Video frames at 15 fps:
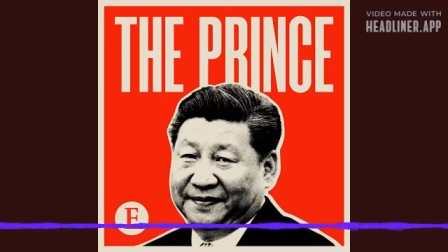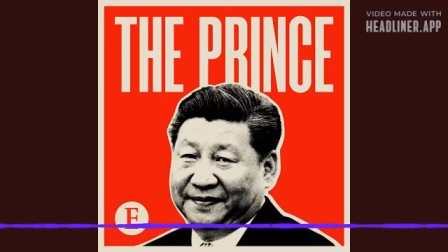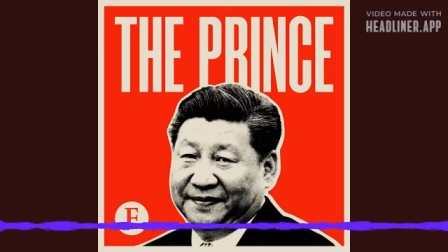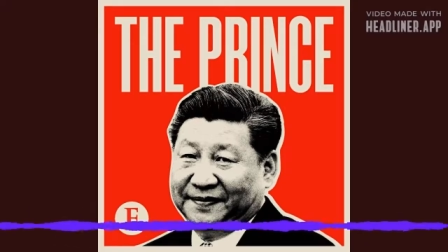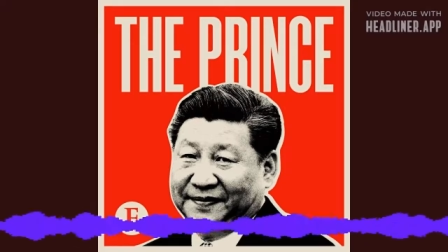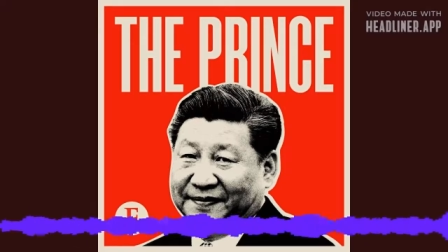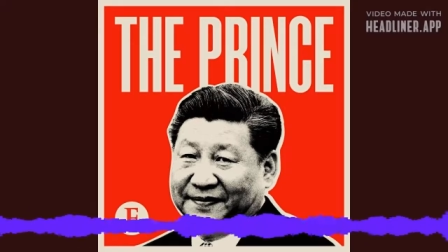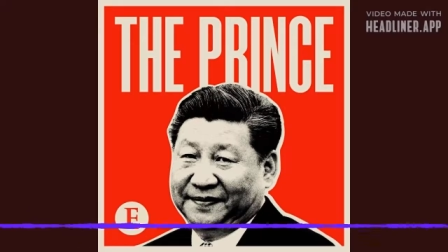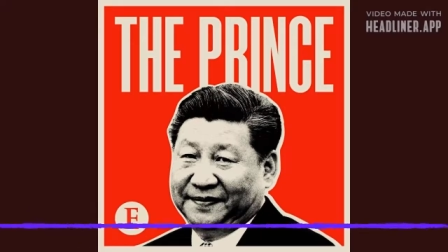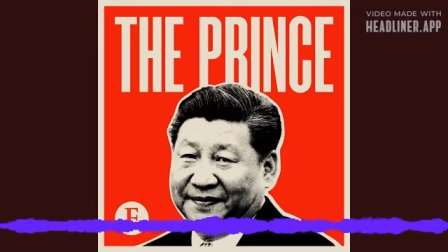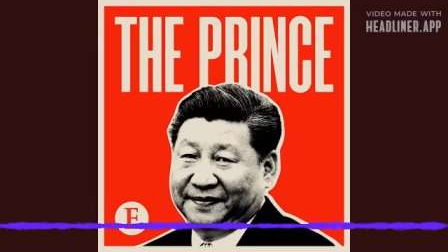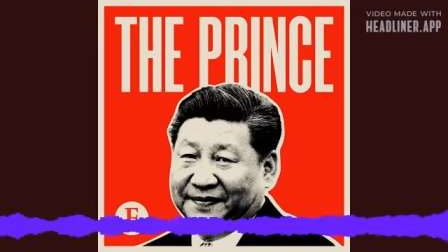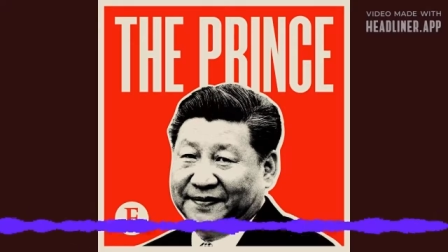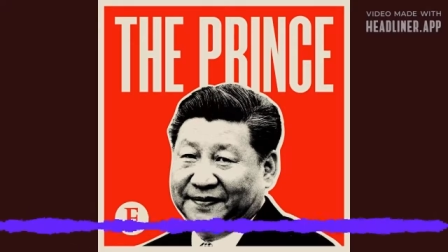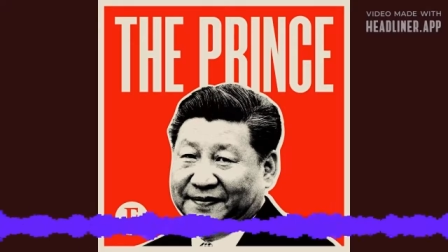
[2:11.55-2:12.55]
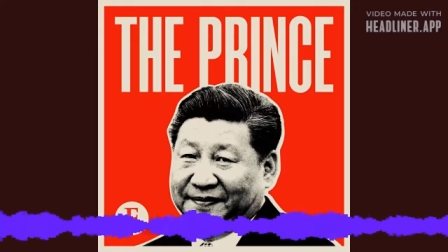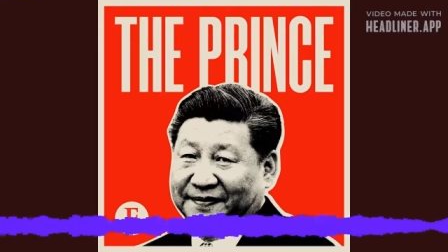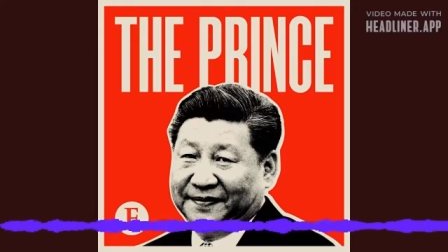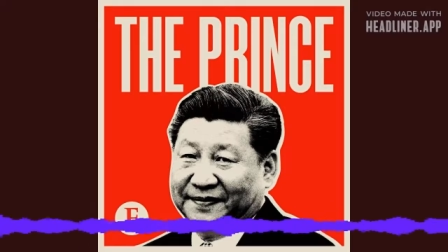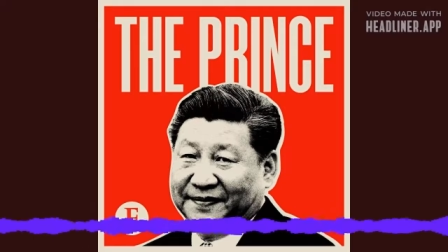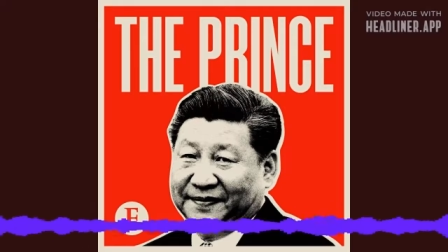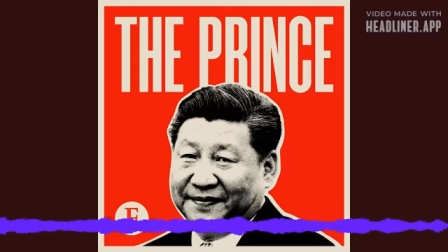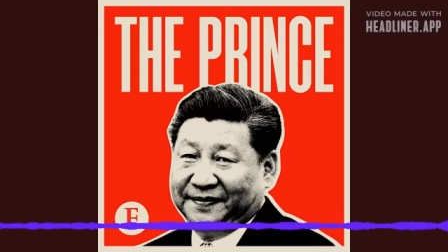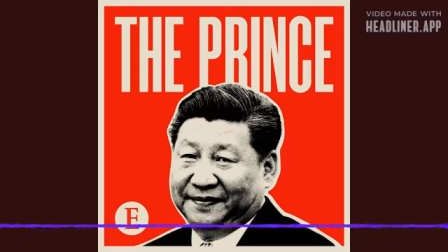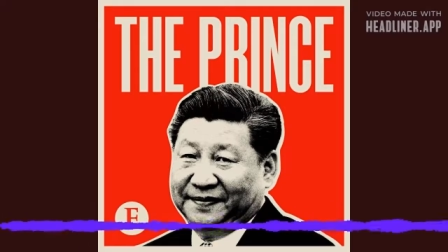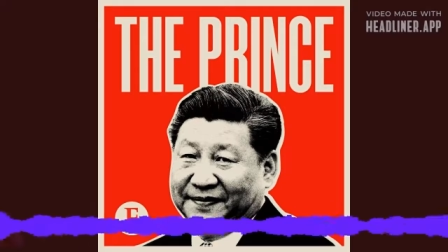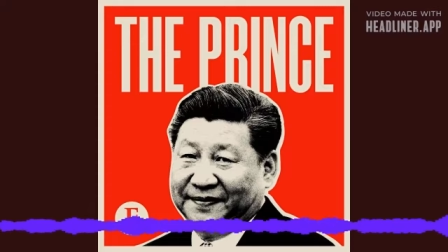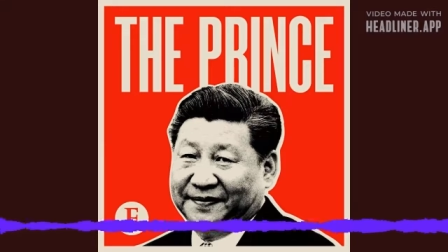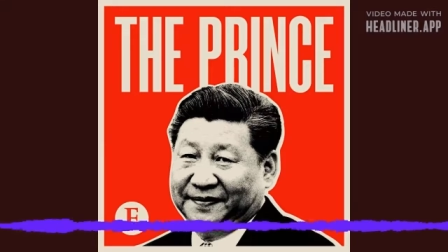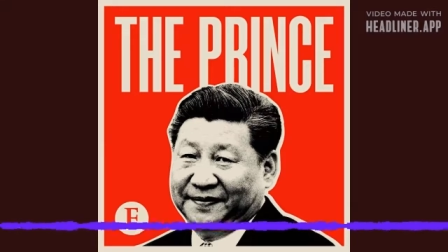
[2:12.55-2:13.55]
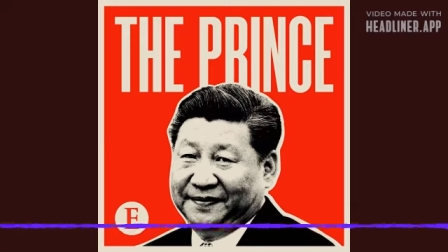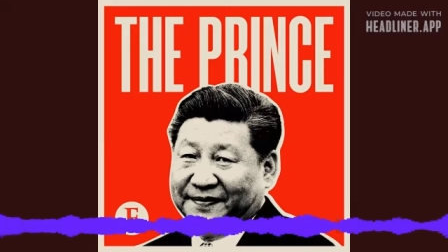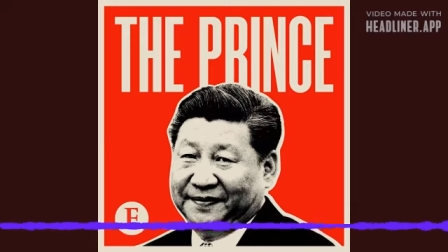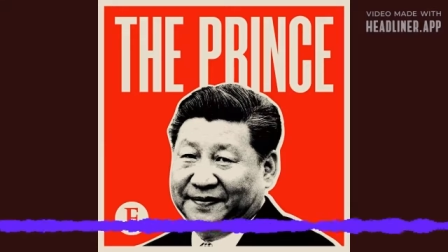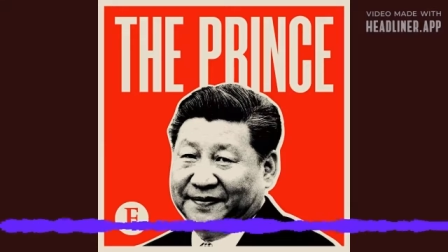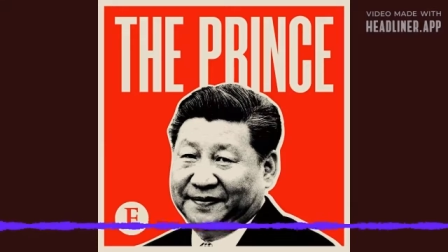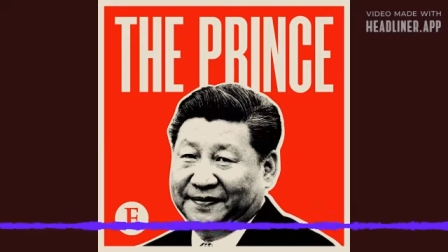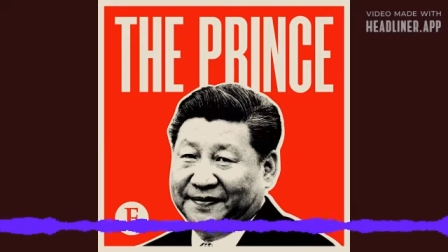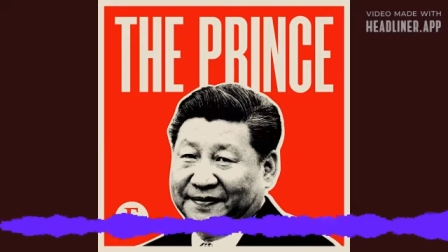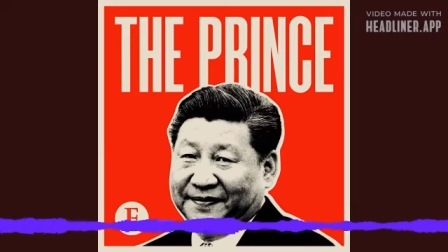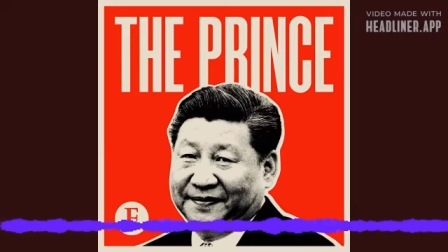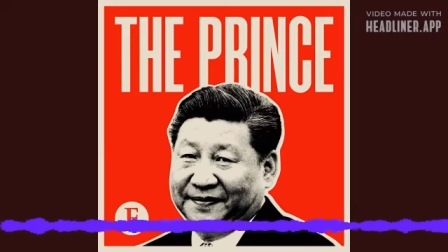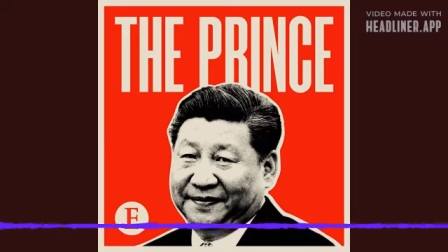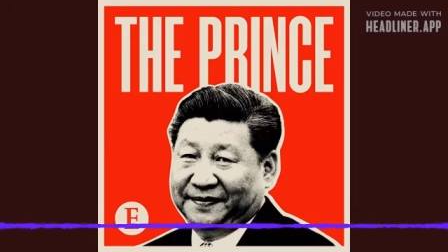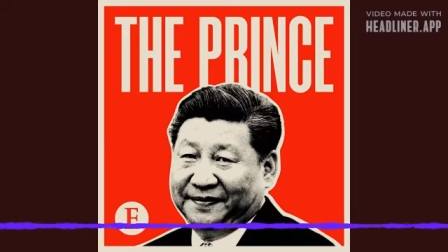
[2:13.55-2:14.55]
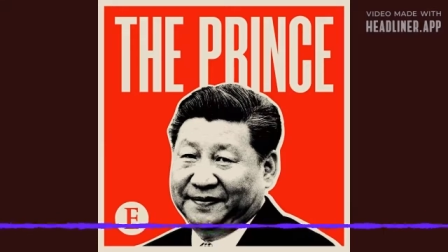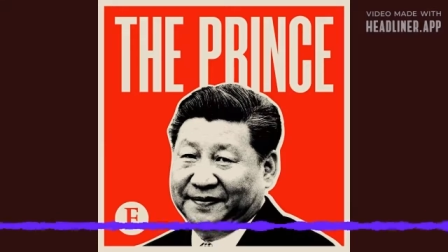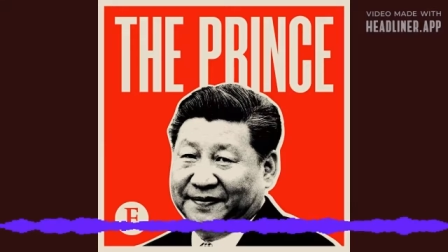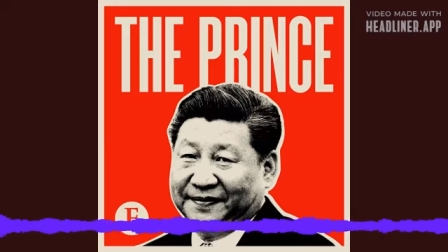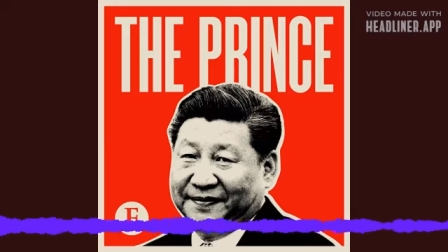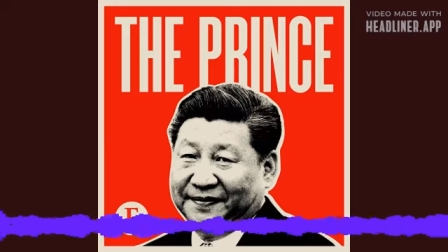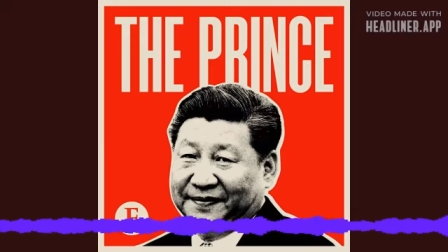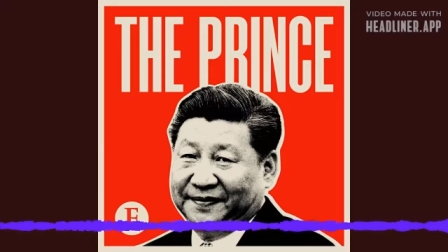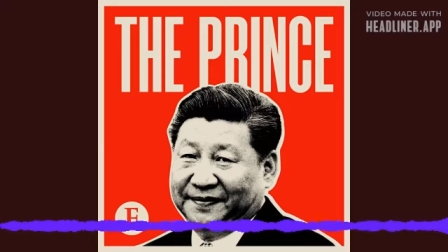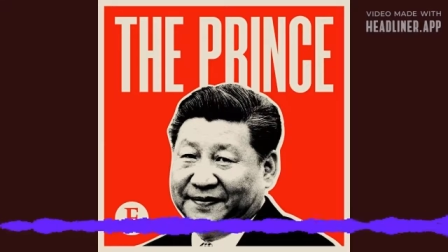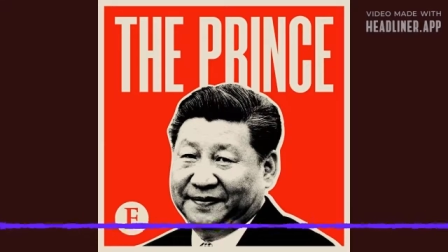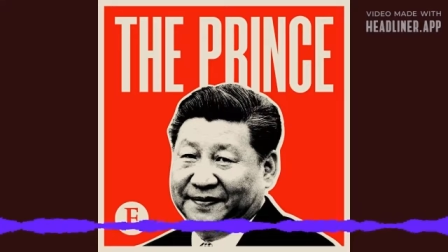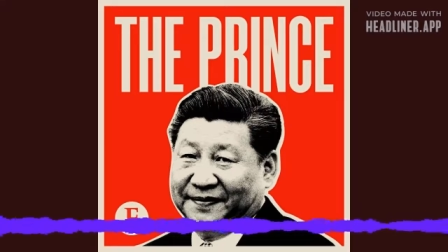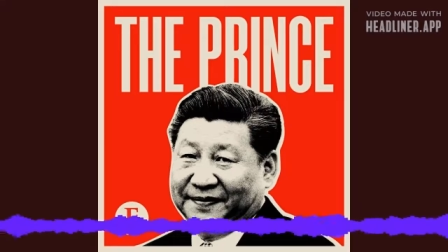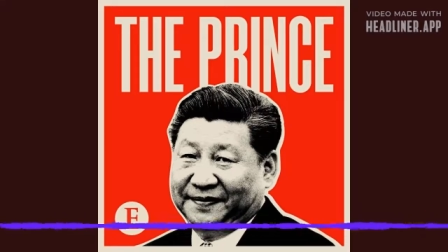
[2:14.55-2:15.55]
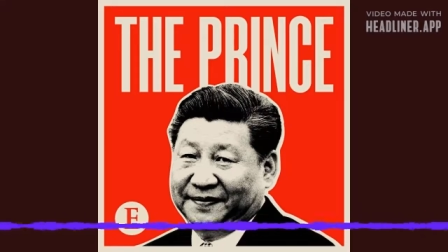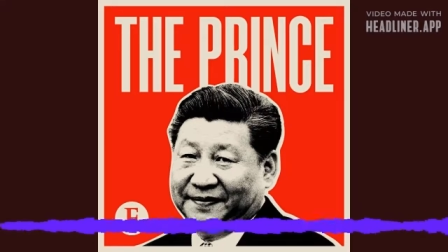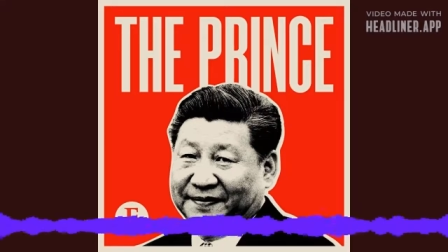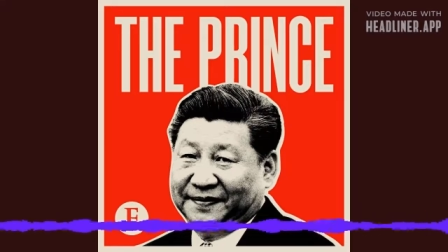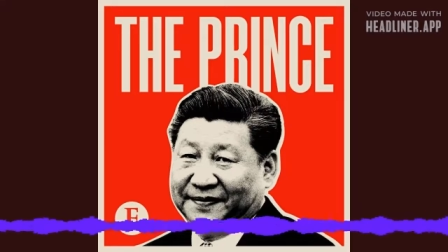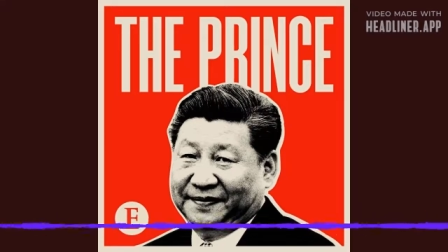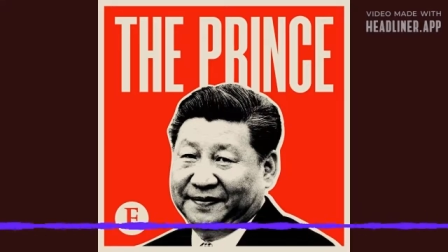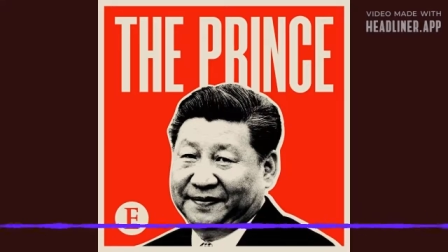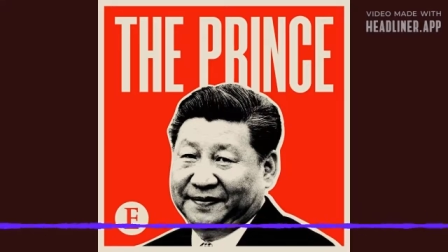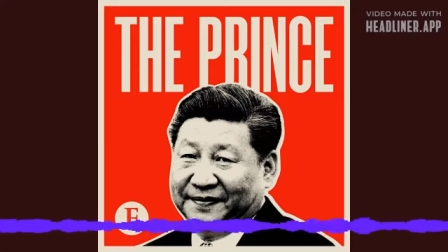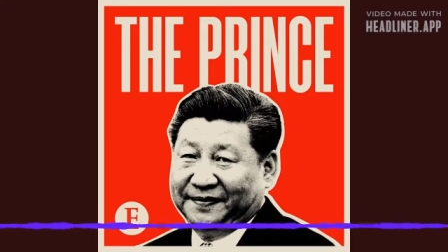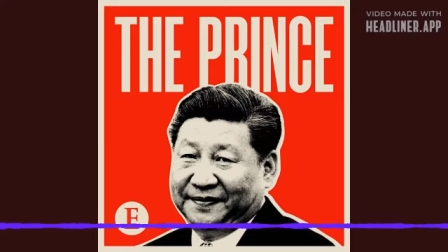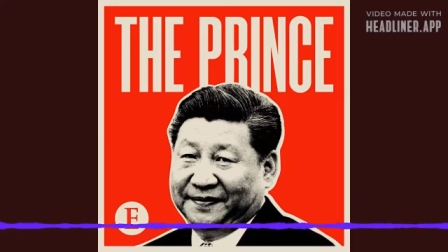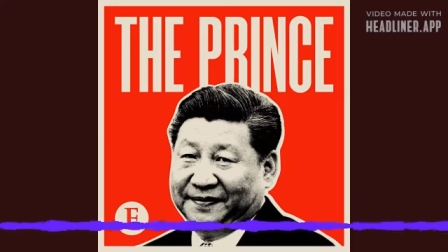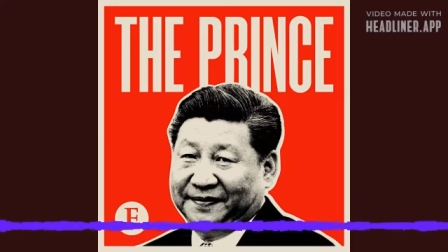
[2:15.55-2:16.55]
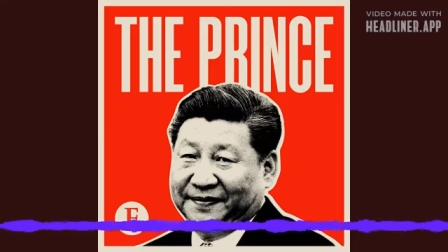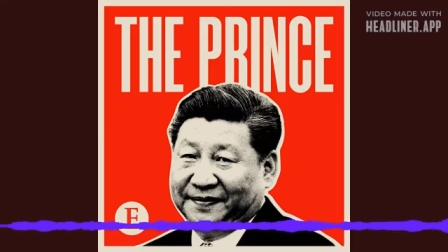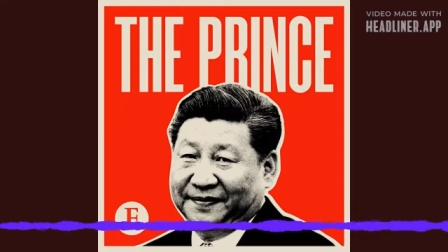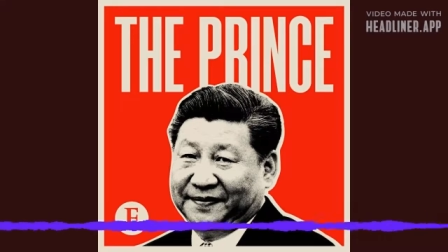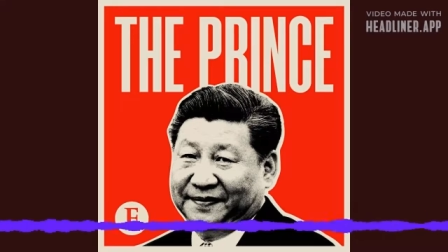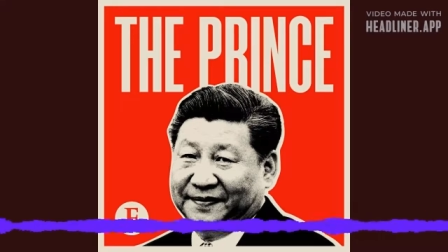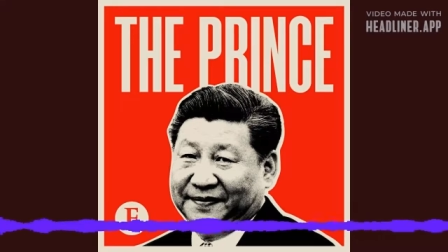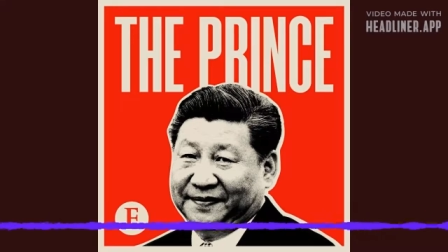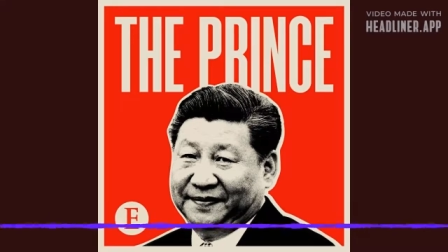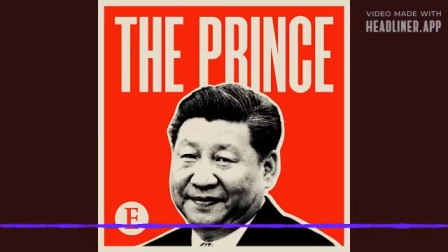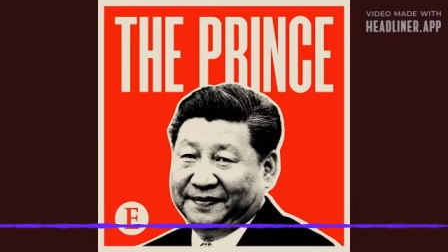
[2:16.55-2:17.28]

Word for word: How did such a mild-mannered guy become China's most feared and revered leader since Chairman Mao?